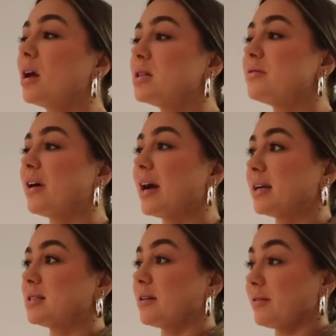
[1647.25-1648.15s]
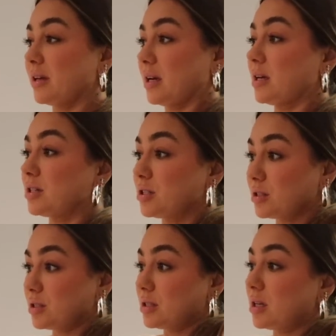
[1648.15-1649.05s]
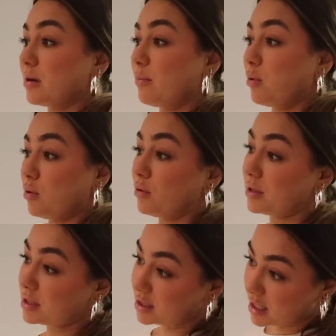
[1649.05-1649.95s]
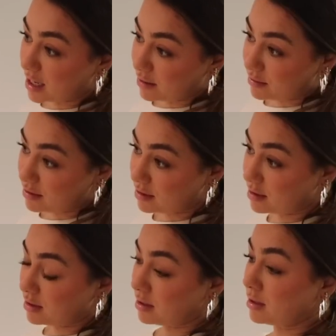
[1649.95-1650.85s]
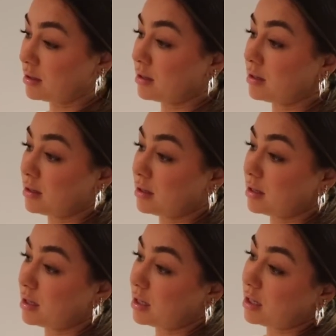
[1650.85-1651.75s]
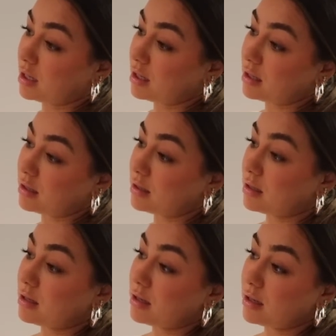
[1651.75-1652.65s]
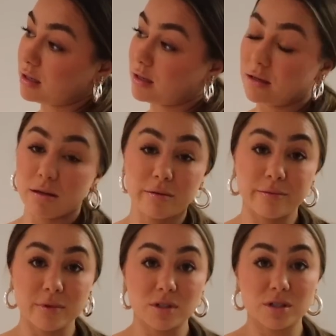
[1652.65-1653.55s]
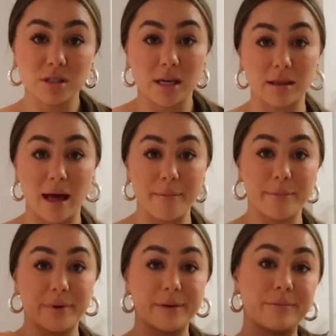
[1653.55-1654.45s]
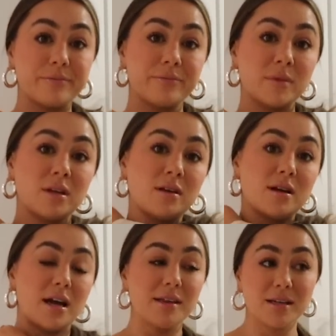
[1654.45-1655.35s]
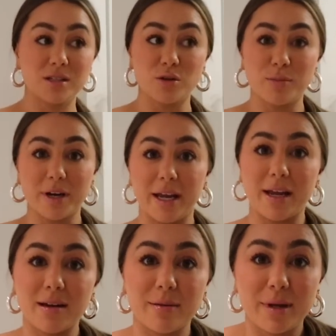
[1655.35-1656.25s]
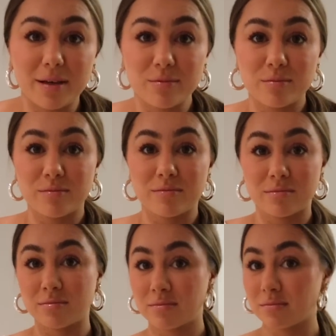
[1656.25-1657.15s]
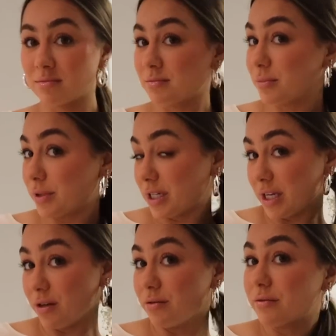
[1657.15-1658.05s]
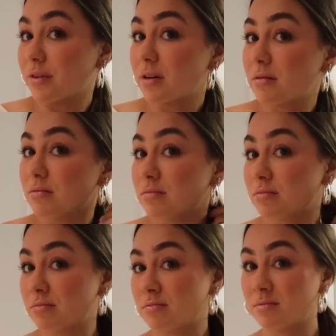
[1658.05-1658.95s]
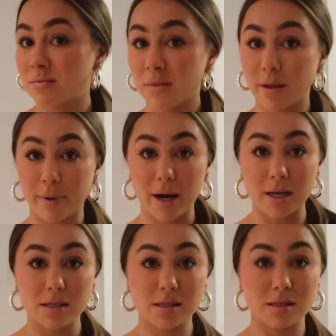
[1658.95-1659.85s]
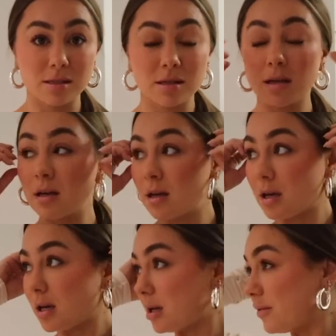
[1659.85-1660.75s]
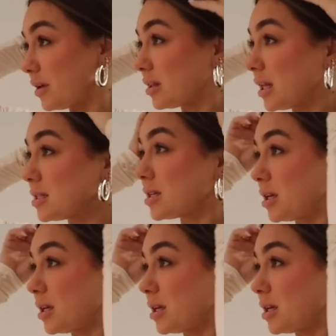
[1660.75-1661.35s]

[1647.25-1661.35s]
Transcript: it's fine because I feel like I can just pull this down and it's just like that. But I think it's so pretty. I mean, pretty cute for the price. And I feel like that's a